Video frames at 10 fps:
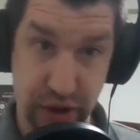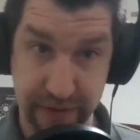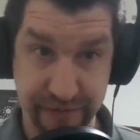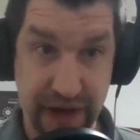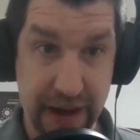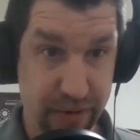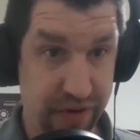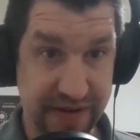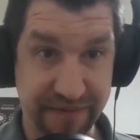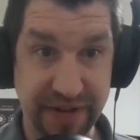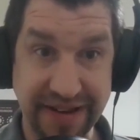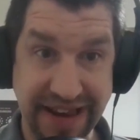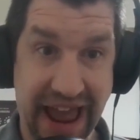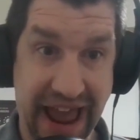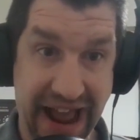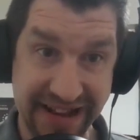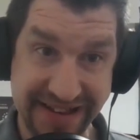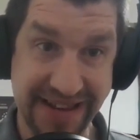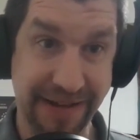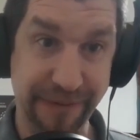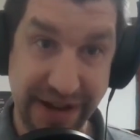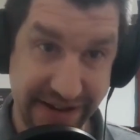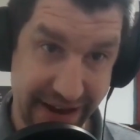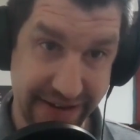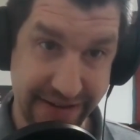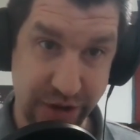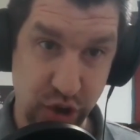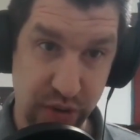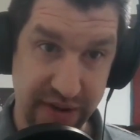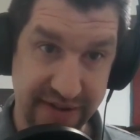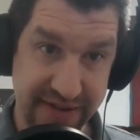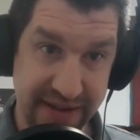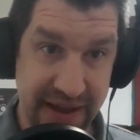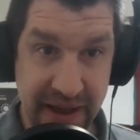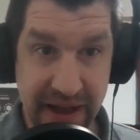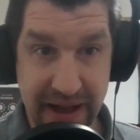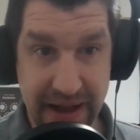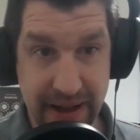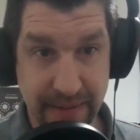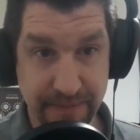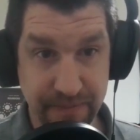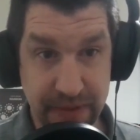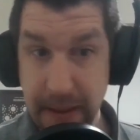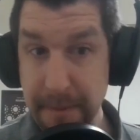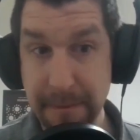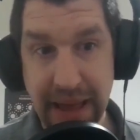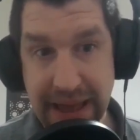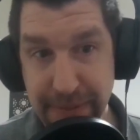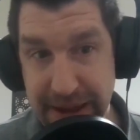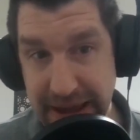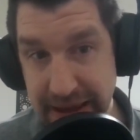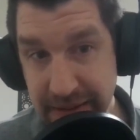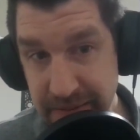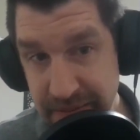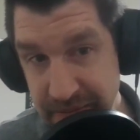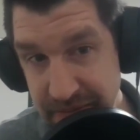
look, Favreau's a fantastic choice. Maybe,